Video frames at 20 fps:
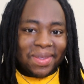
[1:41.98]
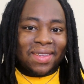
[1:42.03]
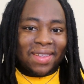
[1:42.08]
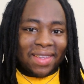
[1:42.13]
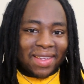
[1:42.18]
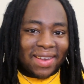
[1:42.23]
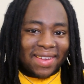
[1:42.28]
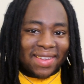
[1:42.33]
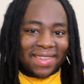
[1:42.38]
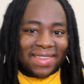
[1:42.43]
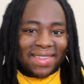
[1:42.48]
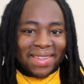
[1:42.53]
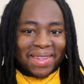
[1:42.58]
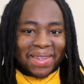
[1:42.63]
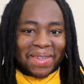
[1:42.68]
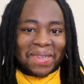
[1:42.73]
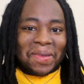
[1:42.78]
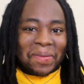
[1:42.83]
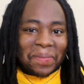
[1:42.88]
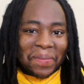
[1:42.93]
Get it?
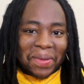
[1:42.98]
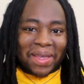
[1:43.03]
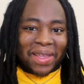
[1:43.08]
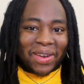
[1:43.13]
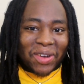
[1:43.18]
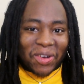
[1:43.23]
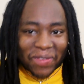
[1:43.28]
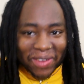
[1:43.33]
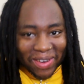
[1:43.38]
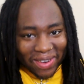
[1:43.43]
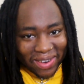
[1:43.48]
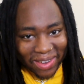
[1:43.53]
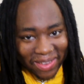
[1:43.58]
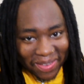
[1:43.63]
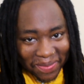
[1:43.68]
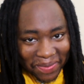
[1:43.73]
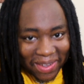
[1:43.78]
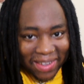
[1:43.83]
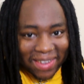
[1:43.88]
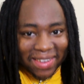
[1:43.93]
Being
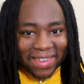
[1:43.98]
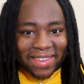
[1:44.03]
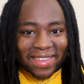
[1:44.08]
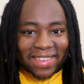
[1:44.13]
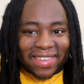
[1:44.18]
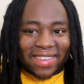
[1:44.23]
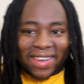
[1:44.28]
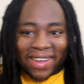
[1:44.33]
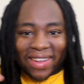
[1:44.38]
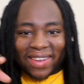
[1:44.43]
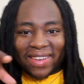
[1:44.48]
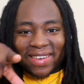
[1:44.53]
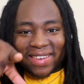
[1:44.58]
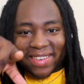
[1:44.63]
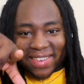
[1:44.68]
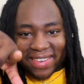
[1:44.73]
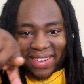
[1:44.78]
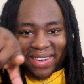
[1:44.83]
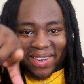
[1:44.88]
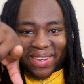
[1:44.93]
overlooked because y'all are
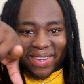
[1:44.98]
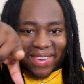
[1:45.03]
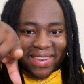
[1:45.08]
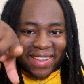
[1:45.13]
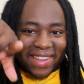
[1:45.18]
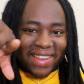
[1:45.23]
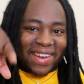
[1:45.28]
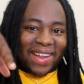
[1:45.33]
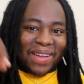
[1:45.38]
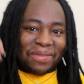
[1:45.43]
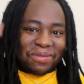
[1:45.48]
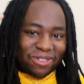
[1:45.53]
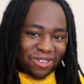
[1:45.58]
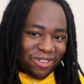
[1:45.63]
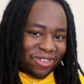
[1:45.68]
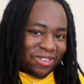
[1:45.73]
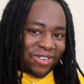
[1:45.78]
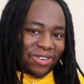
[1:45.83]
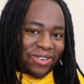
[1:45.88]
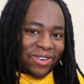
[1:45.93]
tall and I'm
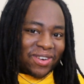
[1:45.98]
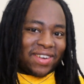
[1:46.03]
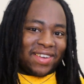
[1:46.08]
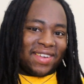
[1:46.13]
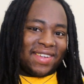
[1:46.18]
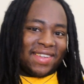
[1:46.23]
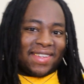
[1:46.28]
short.